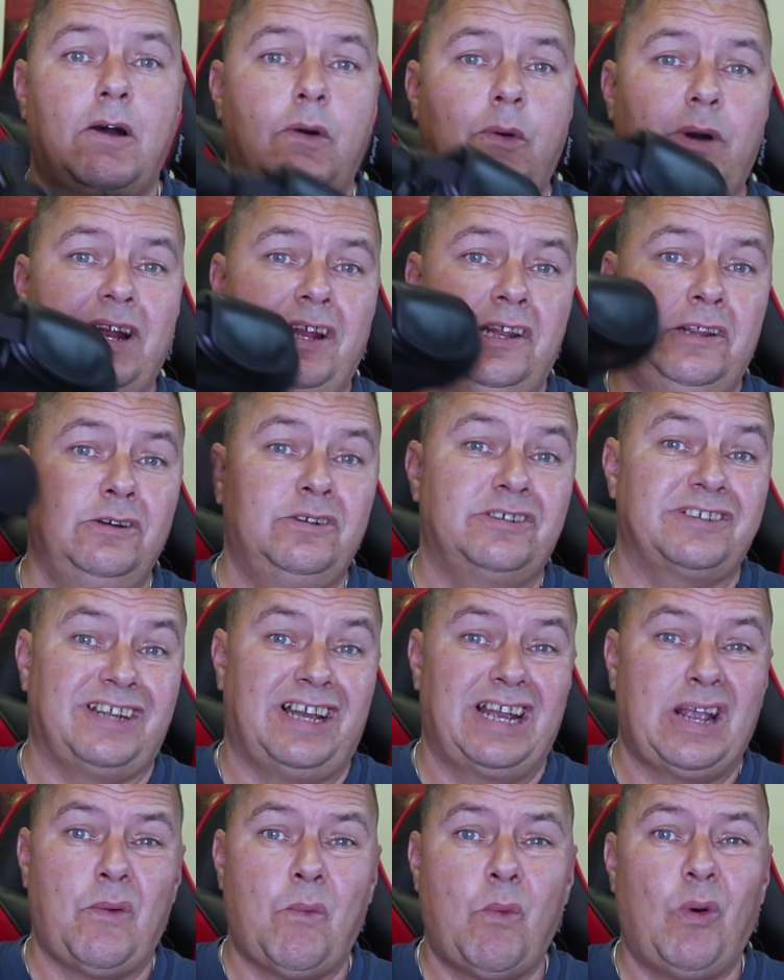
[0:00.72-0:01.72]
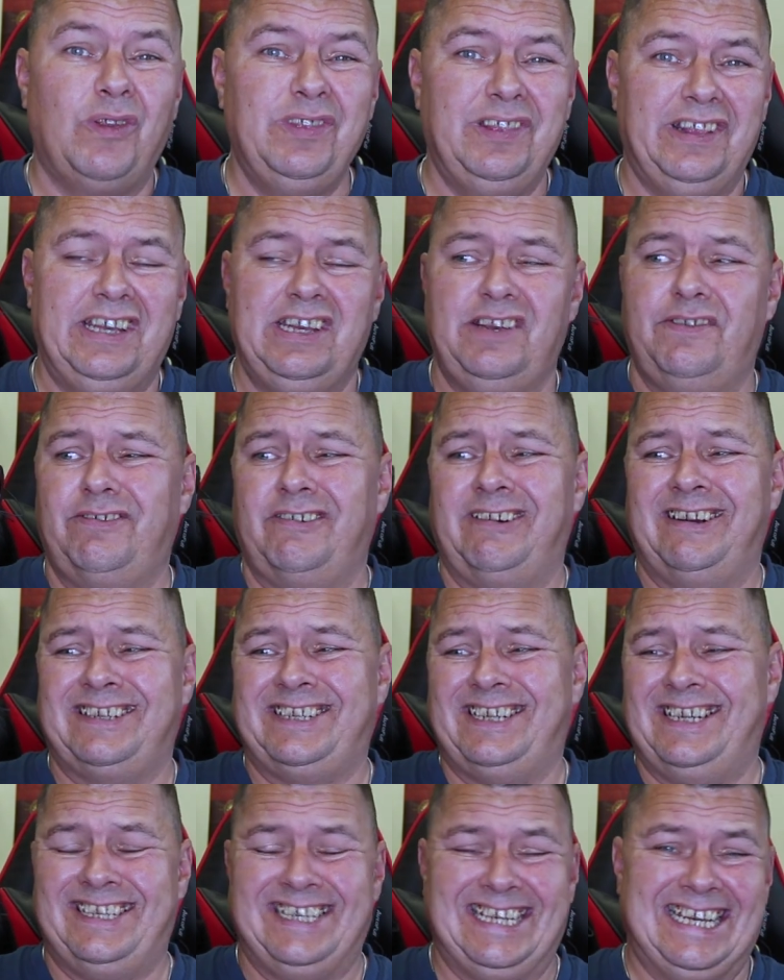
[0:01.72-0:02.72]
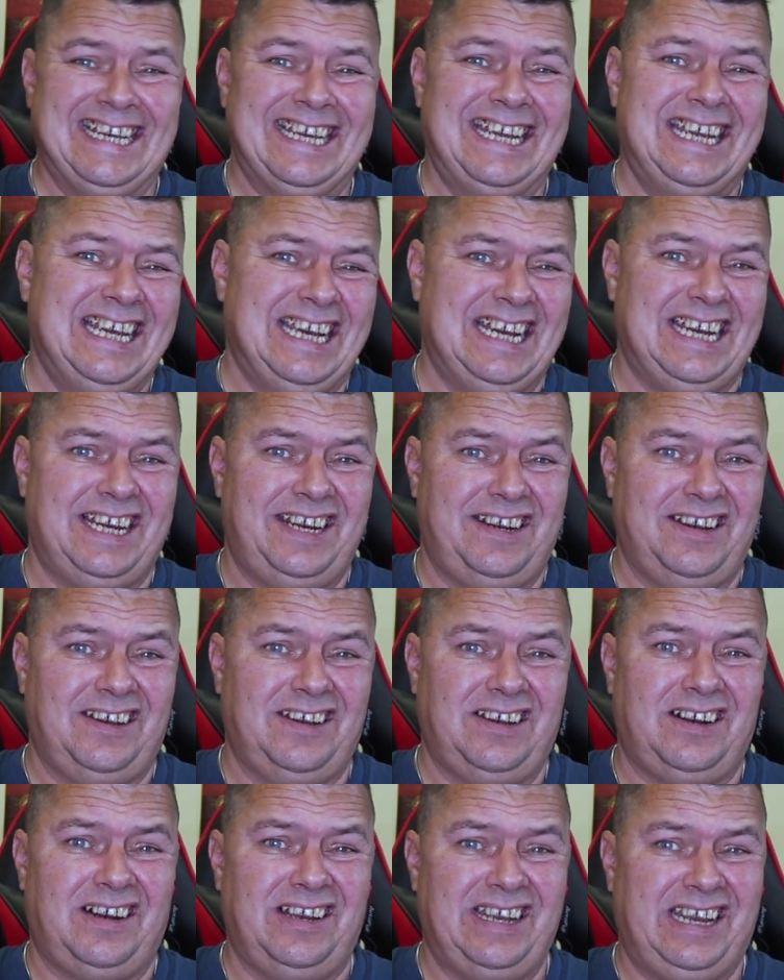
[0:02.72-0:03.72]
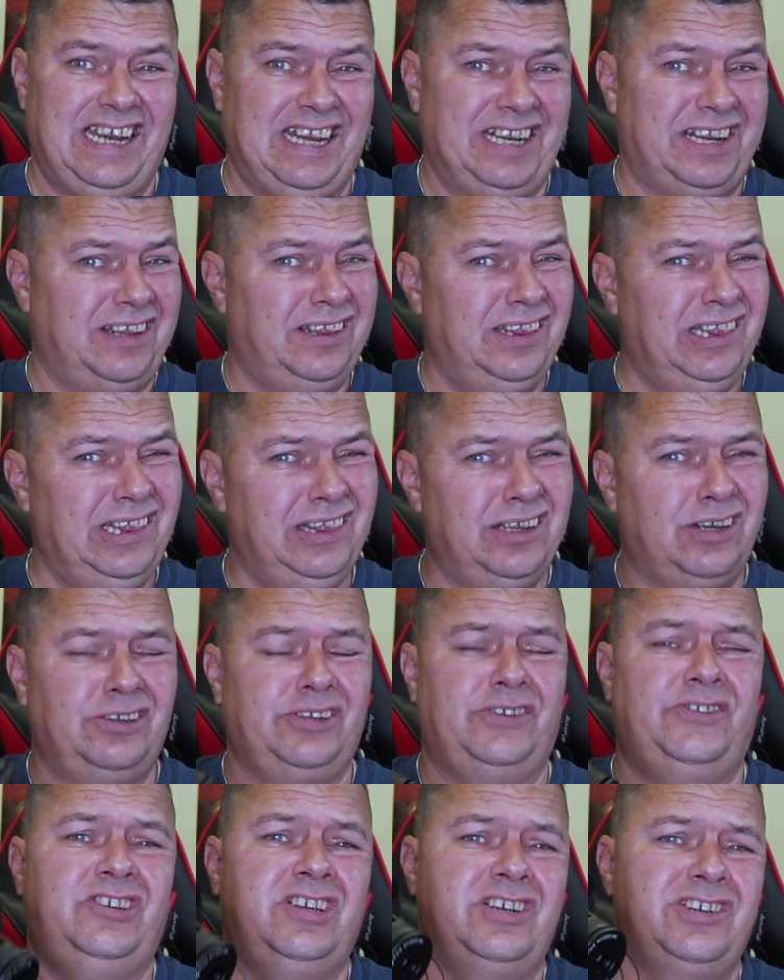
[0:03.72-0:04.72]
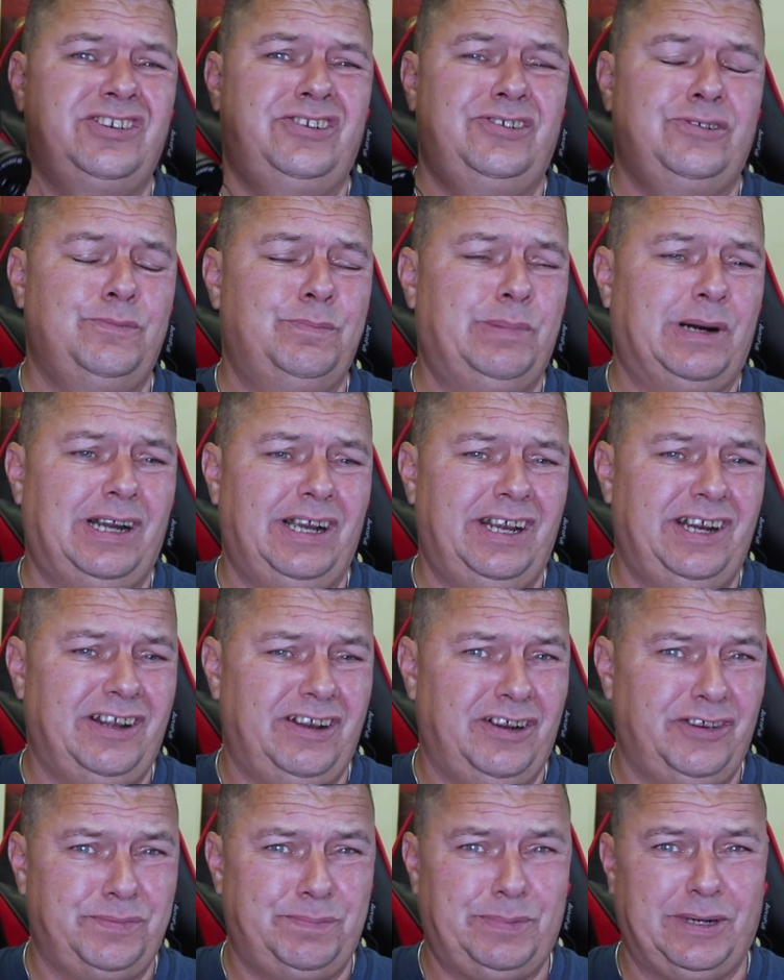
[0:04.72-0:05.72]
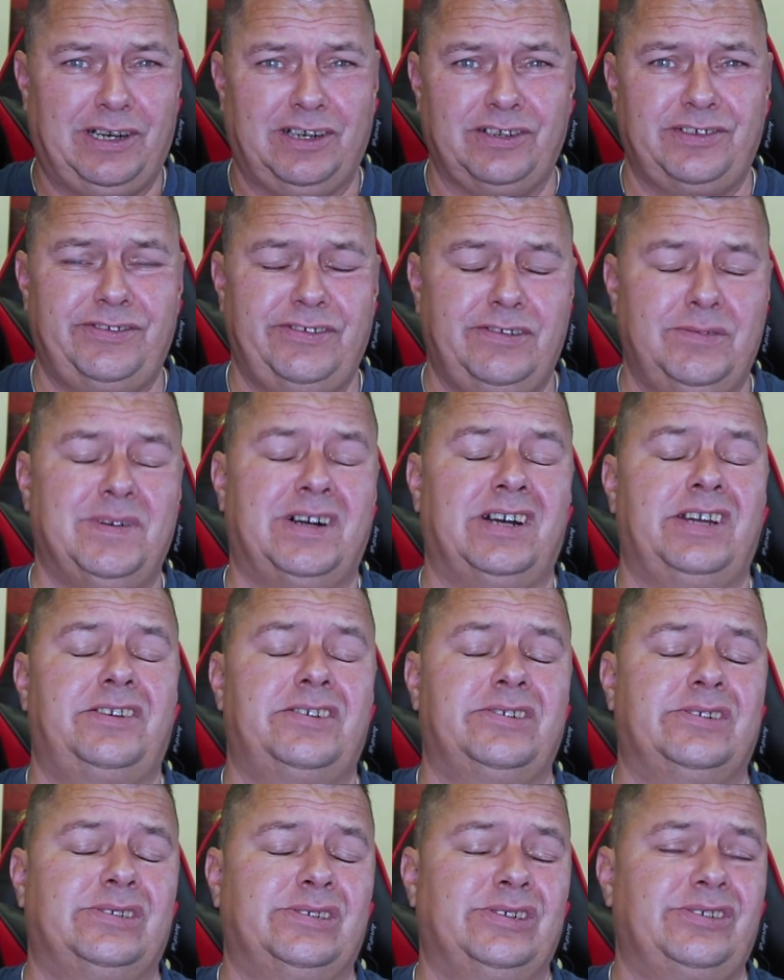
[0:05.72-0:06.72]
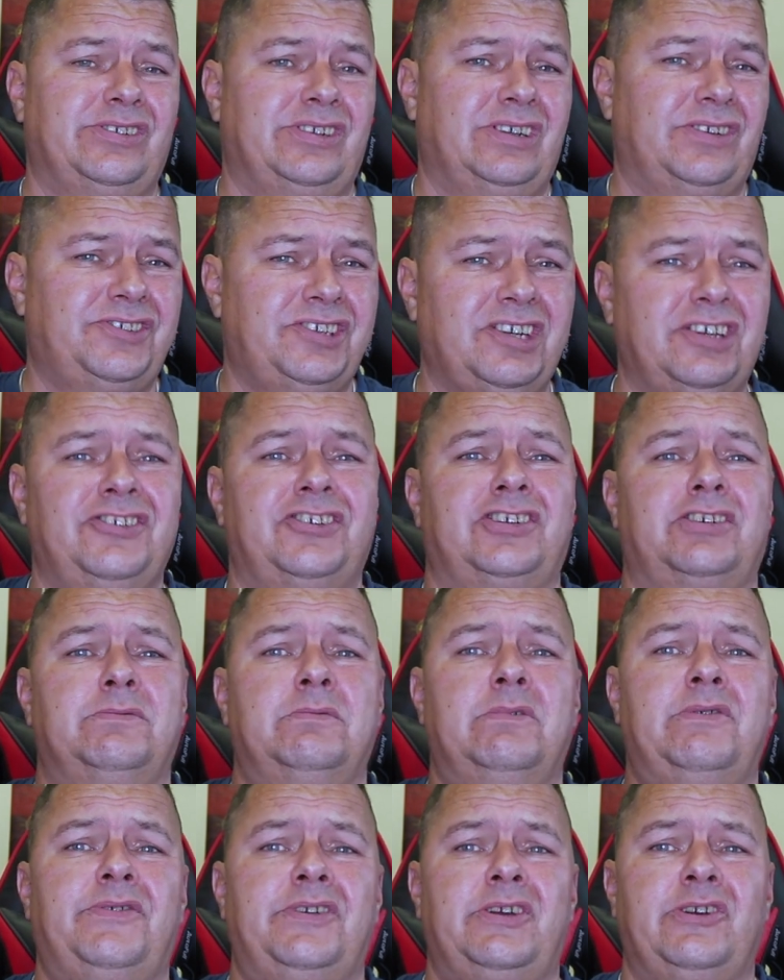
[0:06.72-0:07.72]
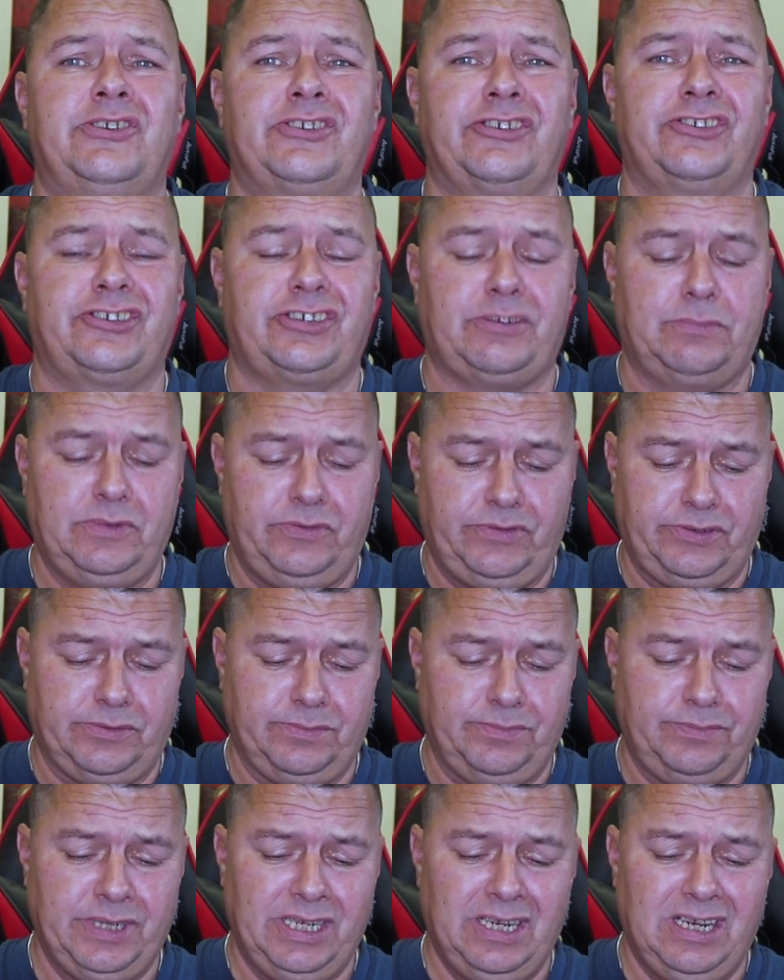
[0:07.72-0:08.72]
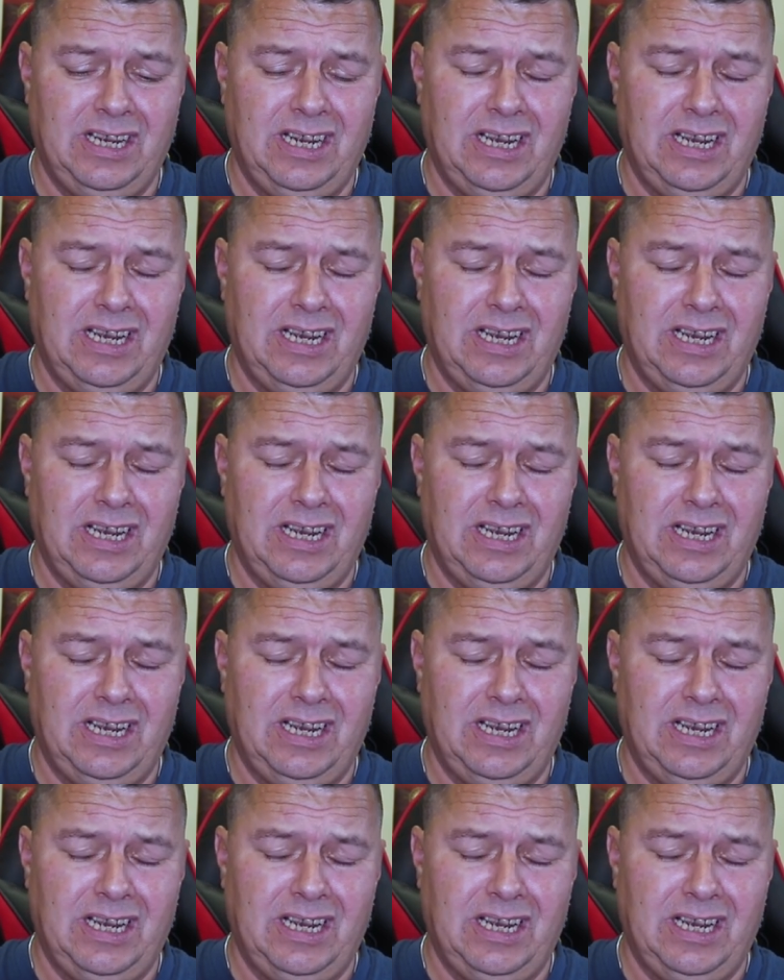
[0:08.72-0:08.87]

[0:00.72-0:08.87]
Well, it looks like OneLeaf are at it again. I get a lot of digital binos pass through my doors, and I've done some reviews on some of them.